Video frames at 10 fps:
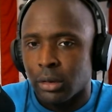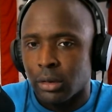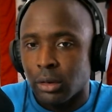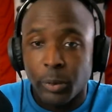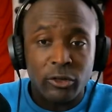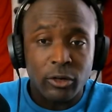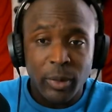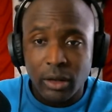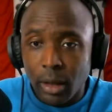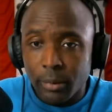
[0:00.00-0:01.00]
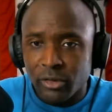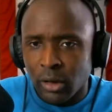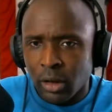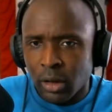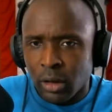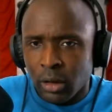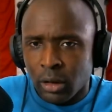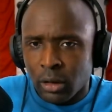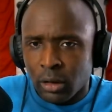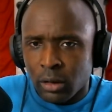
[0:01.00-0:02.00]
The person becomes
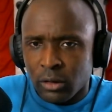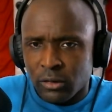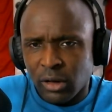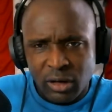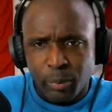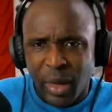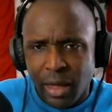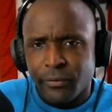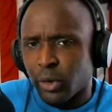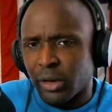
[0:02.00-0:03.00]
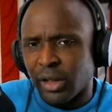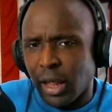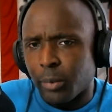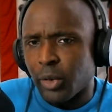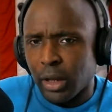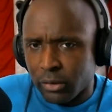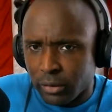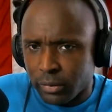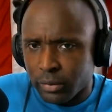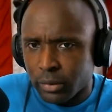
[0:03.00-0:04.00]
suddenly baffled and then
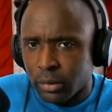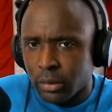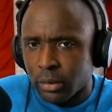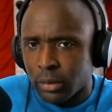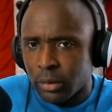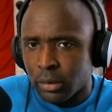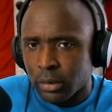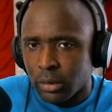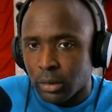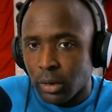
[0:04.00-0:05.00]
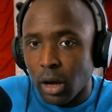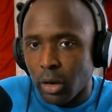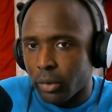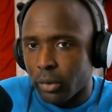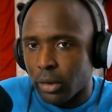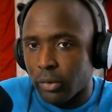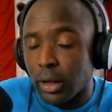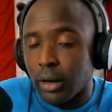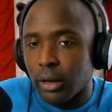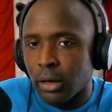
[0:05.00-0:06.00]
apprehensive. Oh,
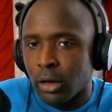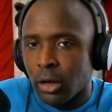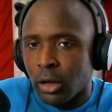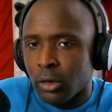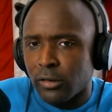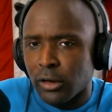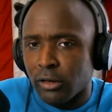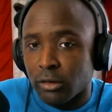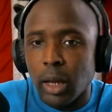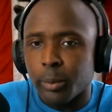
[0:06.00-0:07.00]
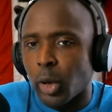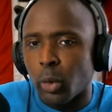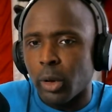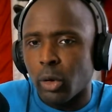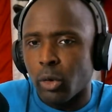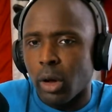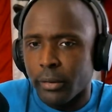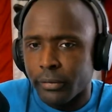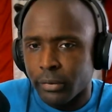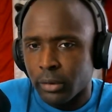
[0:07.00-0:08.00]
then you see this light bulb go
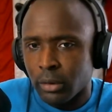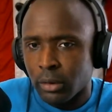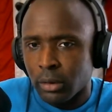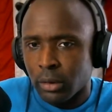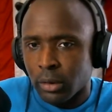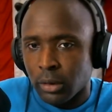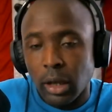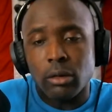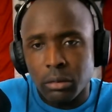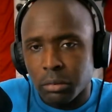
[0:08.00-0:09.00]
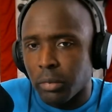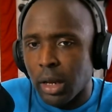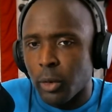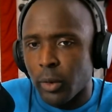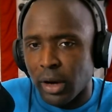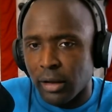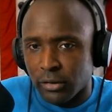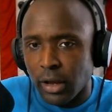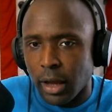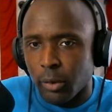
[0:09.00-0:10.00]
off. Like, hmm, maybe what I
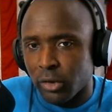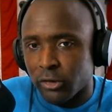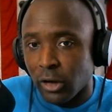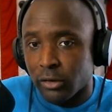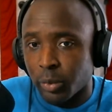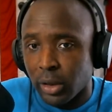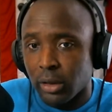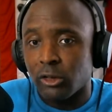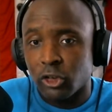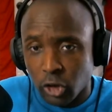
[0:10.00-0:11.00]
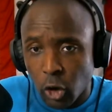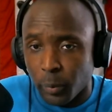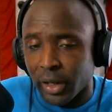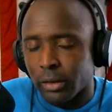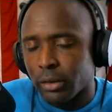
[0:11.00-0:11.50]
said was just completely stupid.